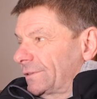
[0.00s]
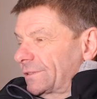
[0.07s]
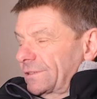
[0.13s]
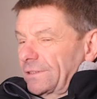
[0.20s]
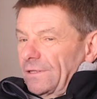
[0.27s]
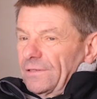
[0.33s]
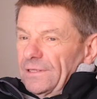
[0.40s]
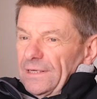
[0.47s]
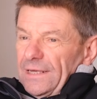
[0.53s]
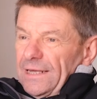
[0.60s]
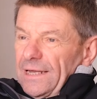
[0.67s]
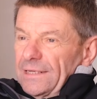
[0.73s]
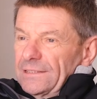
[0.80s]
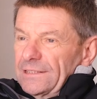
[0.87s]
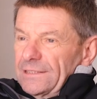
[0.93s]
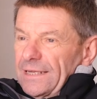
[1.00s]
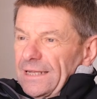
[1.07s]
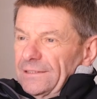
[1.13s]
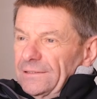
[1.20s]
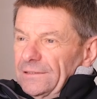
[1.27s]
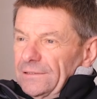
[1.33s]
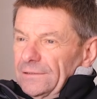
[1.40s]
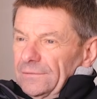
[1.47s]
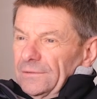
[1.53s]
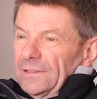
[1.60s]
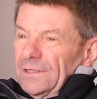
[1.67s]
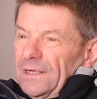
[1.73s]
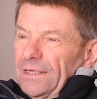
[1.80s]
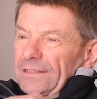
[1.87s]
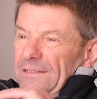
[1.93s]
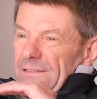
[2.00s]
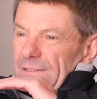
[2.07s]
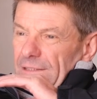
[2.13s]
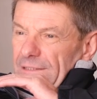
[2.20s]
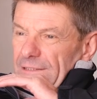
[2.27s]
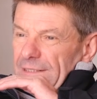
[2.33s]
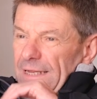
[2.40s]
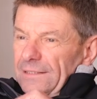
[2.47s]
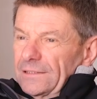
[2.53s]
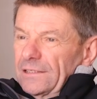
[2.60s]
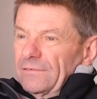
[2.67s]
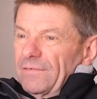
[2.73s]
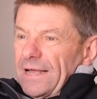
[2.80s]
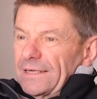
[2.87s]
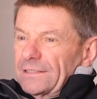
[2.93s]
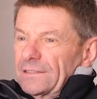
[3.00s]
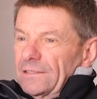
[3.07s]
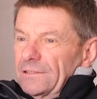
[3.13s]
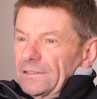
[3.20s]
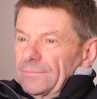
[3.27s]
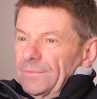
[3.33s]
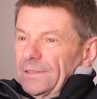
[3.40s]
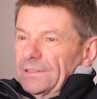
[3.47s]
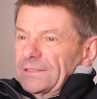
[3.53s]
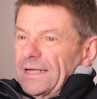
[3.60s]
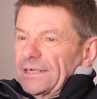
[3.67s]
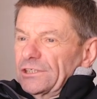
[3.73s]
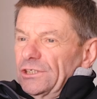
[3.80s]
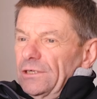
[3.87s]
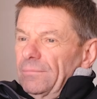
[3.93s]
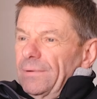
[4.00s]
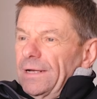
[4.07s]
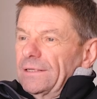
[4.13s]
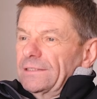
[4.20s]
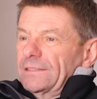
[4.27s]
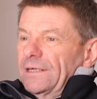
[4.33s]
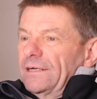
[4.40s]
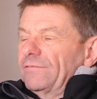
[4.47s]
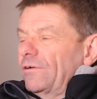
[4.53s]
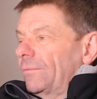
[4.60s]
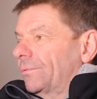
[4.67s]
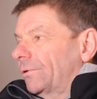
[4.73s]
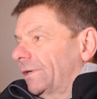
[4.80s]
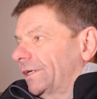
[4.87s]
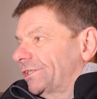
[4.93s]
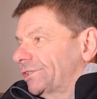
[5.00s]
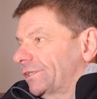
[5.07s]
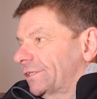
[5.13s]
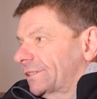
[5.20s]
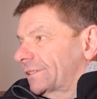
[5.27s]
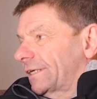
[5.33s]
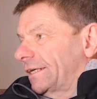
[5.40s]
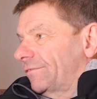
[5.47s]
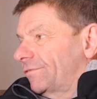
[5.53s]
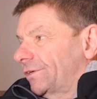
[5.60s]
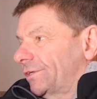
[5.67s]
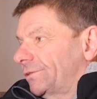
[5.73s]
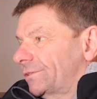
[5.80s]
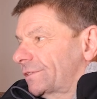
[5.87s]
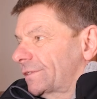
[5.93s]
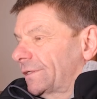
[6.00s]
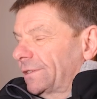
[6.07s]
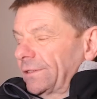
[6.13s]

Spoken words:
So the ENstandard, it's a standard of excellence, but it's actually about safe operation and safe use.